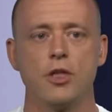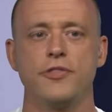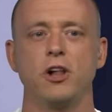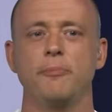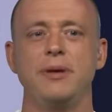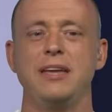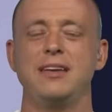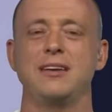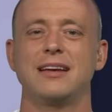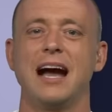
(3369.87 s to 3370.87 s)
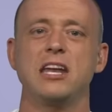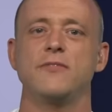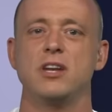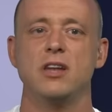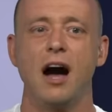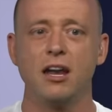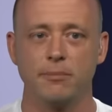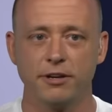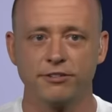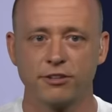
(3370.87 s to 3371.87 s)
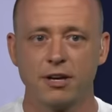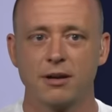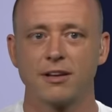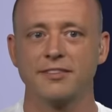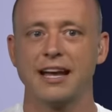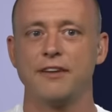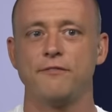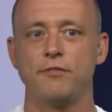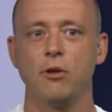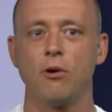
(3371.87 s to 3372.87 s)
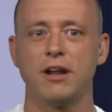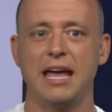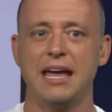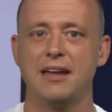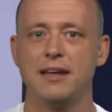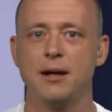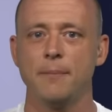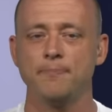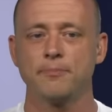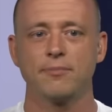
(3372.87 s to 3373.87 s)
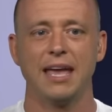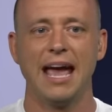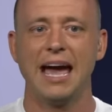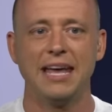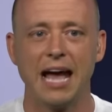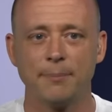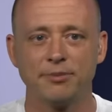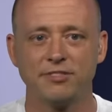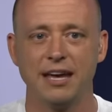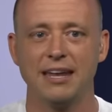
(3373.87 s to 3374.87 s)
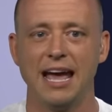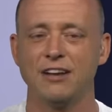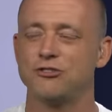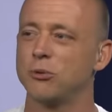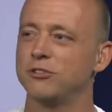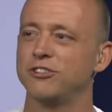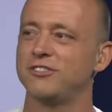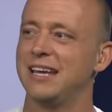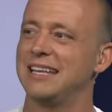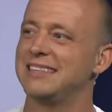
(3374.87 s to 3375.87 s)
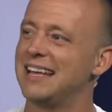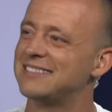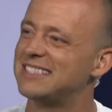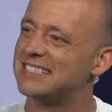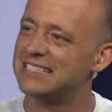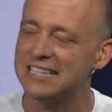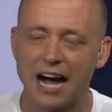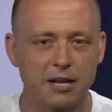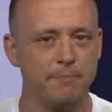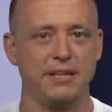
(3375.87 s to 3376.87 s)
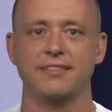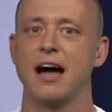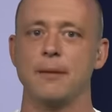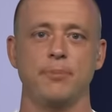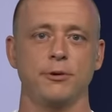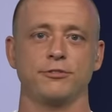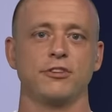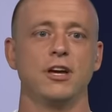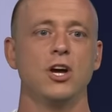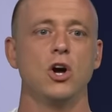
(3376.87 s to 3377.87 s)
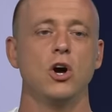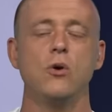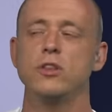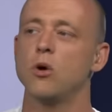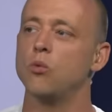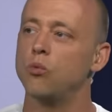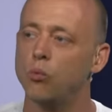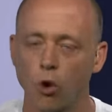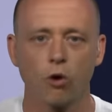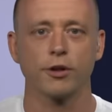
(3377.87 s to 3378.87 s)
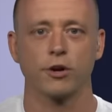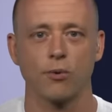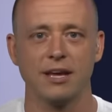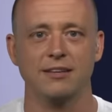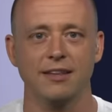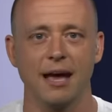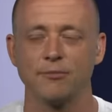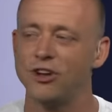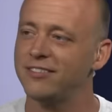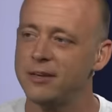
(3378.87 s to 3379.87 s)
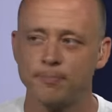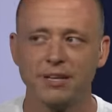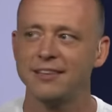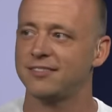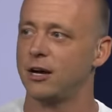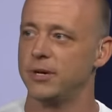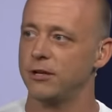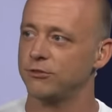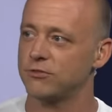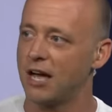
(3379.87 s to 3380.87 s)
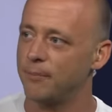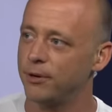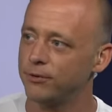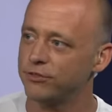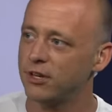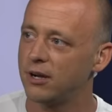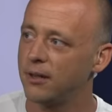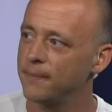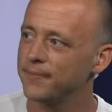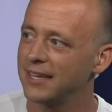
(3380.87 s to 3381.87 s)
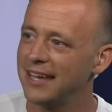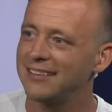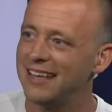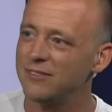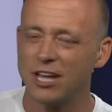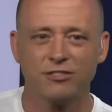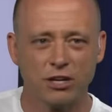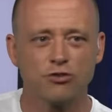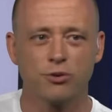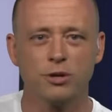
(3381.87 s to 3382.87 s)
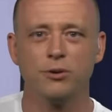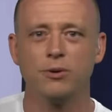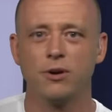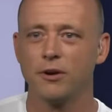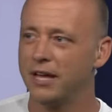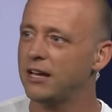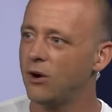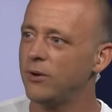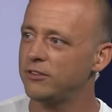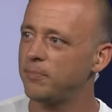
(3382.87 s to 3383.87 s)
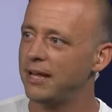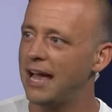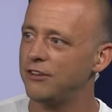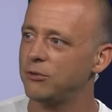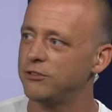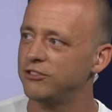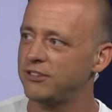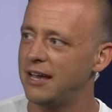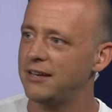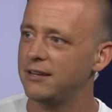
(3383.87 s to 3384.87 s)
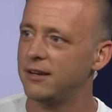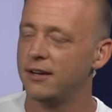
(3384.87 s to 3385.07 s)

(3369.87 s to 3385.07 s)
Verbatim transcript: They'll be kind of anonymous because they got Florida A and M at App State, at Georgia State. That's got to be typos. Who in the world agreed to that? Jesse, please tell me those are typos. Is it, is it true? Are they going to play at Georgia State?